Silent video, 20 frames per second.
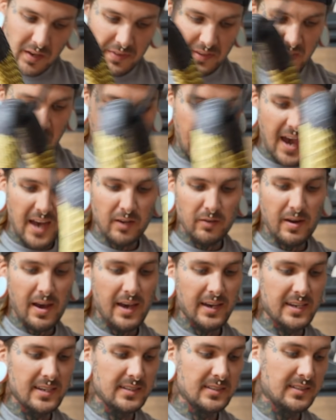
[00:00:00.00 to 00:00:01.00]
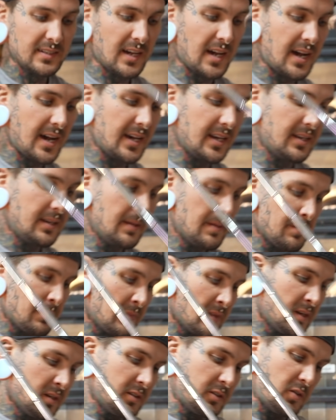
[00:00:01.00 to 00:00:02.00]
the cataract-y side.
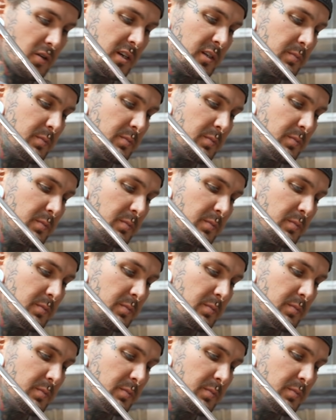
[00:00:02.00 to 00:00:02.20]
So he's